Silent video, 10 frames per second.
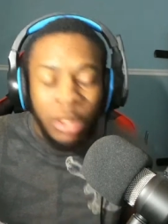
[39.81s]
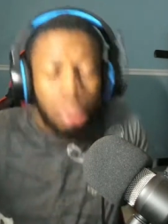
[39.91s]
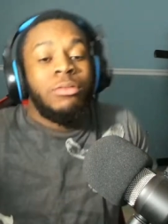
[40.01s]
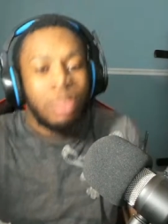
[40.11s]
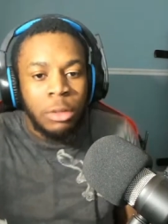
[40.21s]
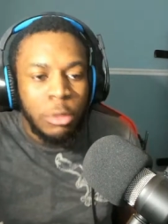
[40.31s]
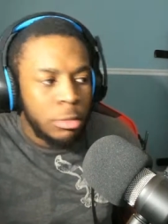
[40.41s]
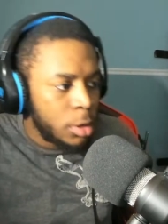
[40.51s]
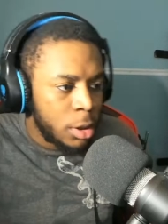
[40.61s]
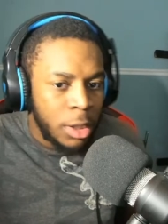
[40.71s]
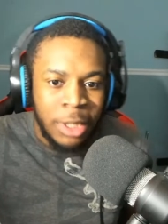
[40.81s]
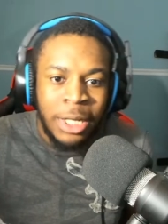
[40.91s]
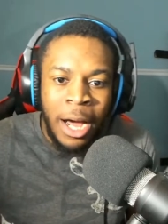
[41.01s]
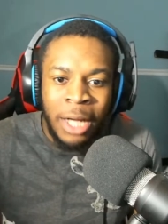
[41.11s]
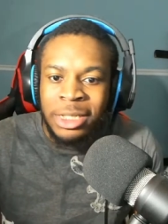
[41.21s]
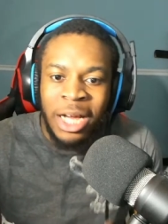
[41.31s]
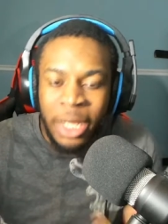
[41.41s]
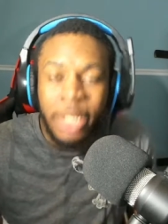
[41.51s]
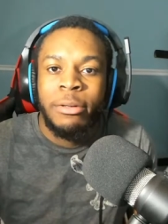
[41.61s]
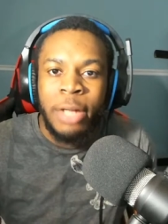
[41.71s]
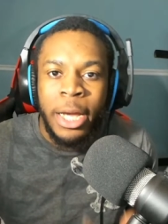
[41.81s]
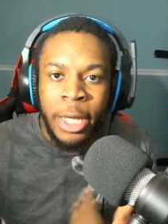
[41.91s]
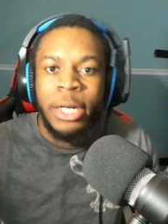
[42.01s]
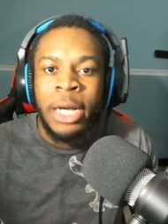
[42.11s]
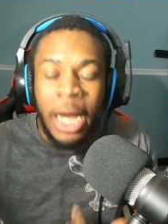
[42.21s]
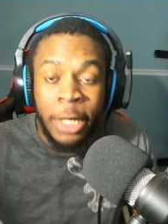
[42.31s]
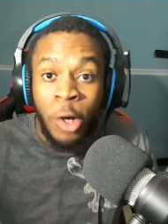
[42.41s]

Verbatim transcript: oh shit, I just got, I just got hit. I hit, I got hit